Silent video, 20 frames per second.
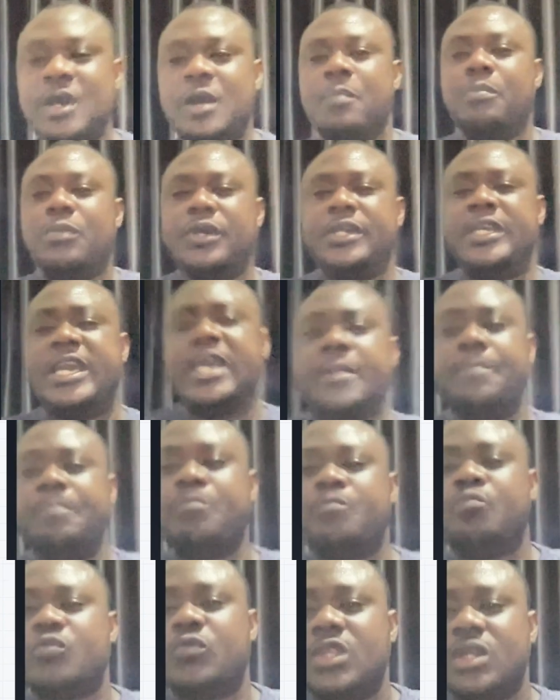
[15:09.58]
But yeah,
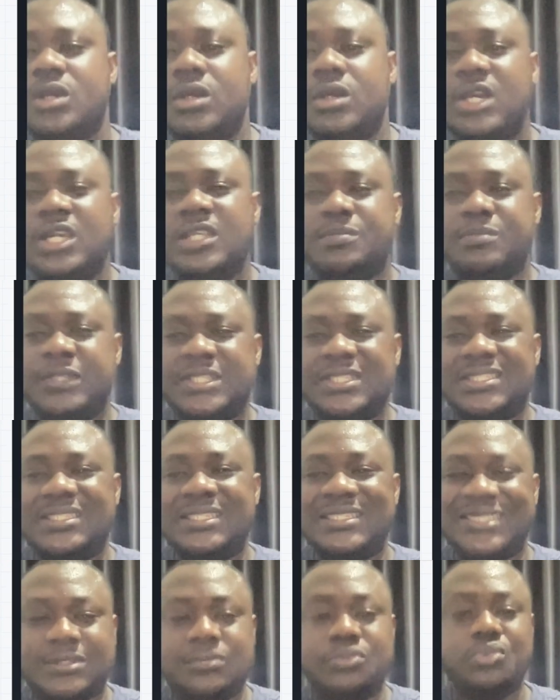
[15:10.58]
it's
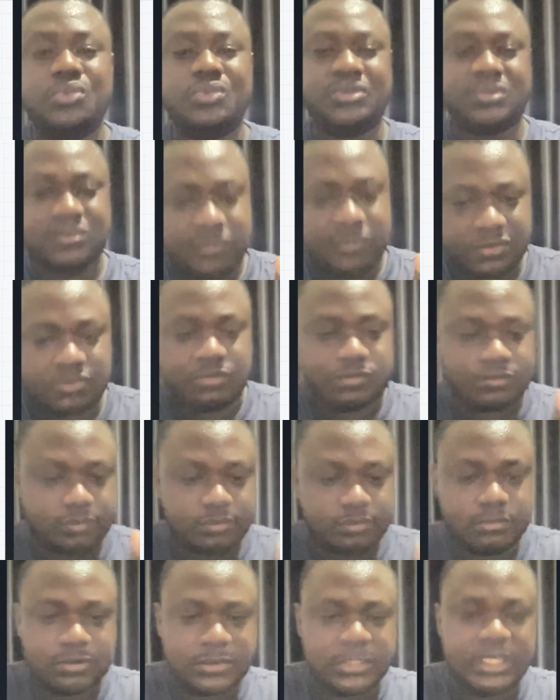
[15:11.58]
still
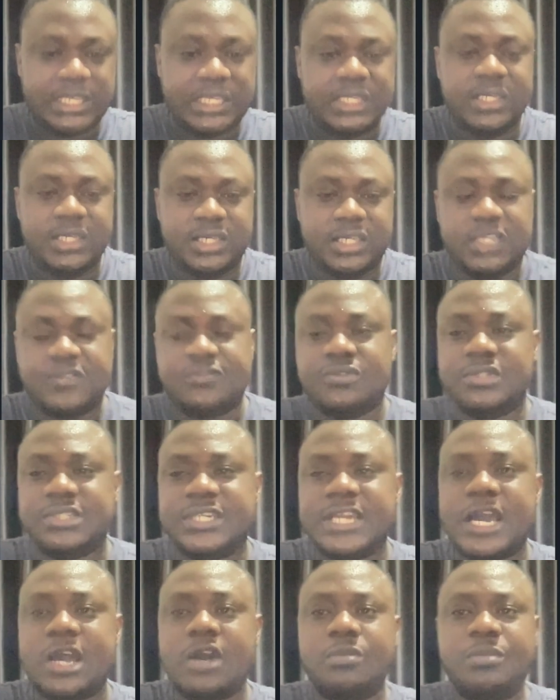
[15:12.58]
key even
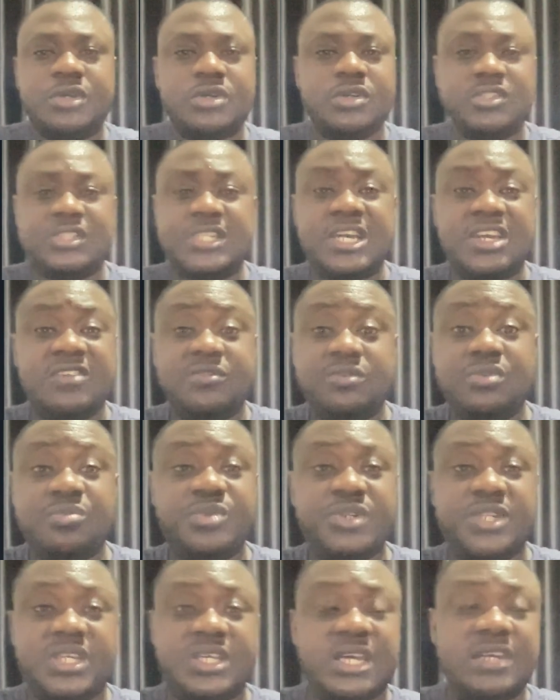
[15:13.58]
now, because now if you
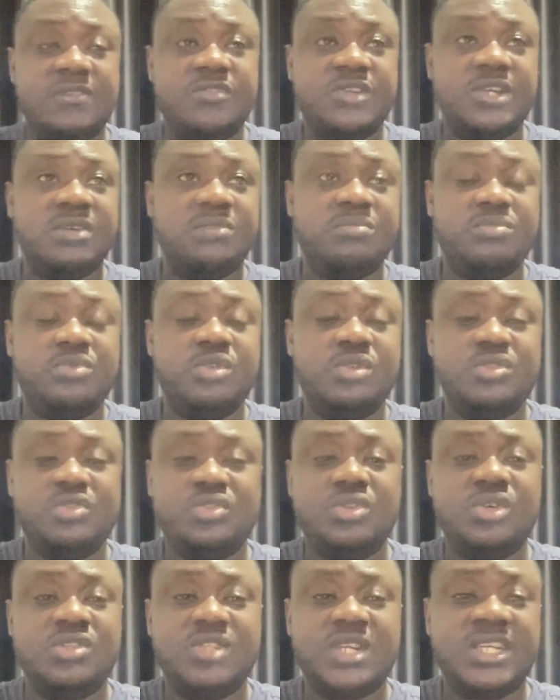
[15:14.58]
open it, if you're
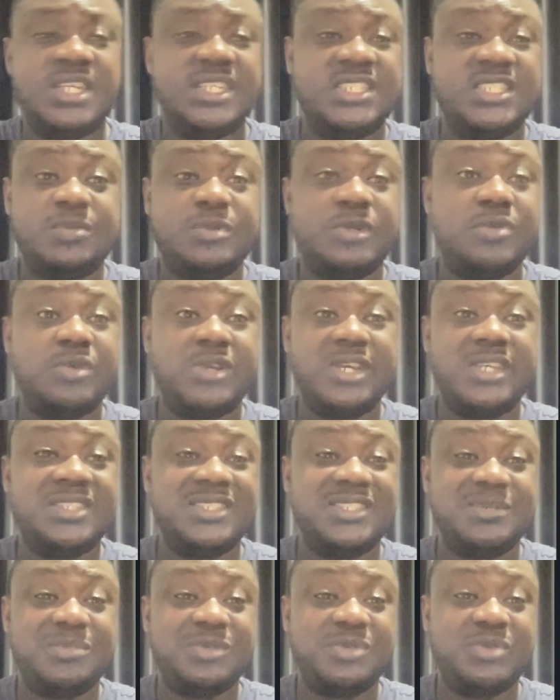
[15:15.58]
going to an
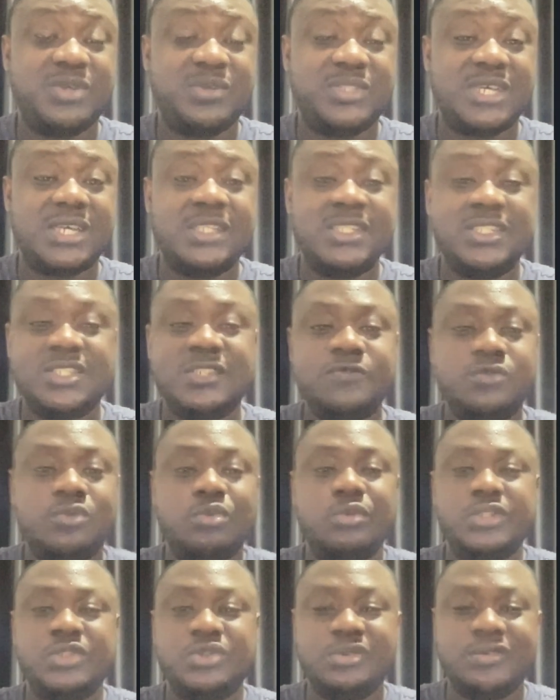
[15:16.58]
HTTP website, it
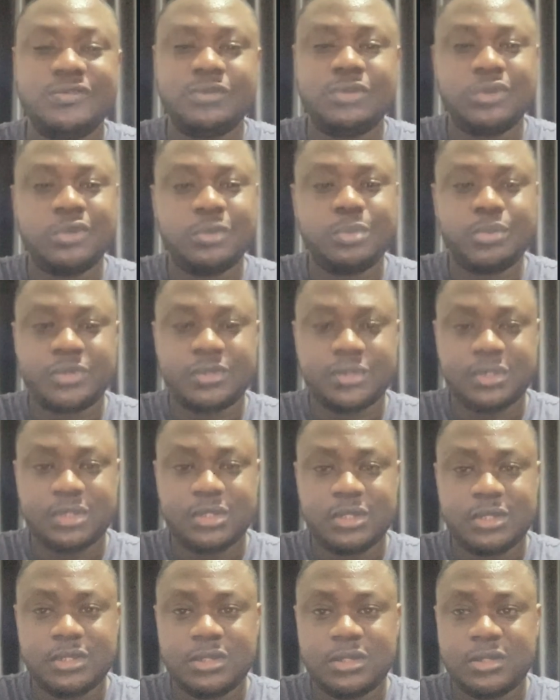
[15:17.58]
won't open.
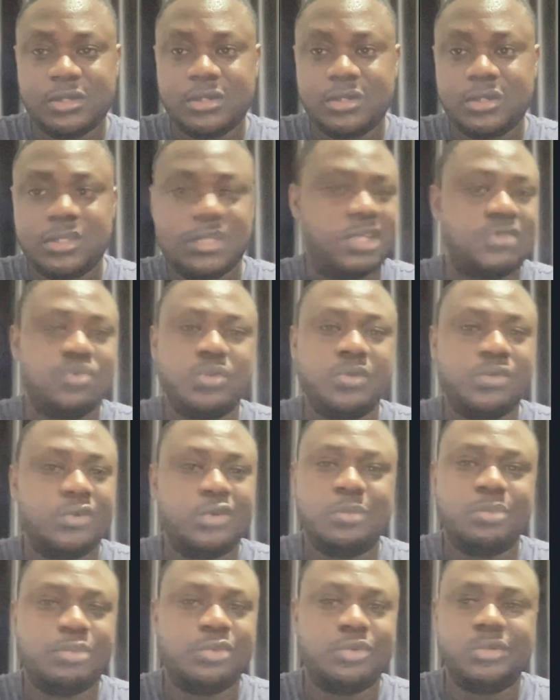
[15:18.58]
It won't
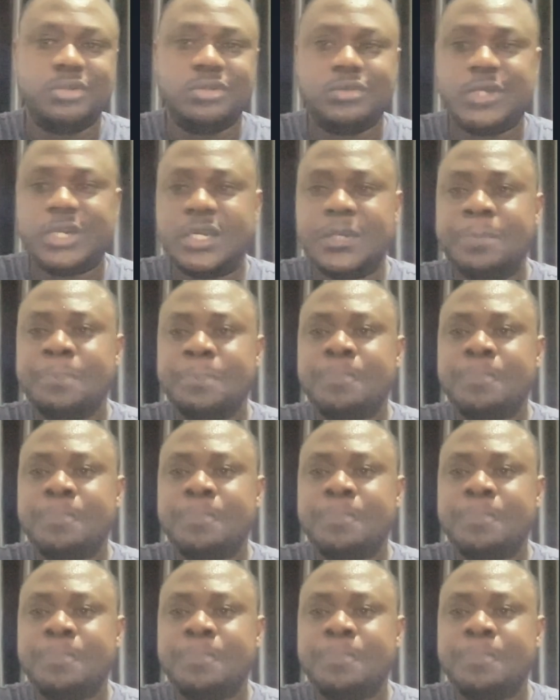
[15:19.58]
open, right?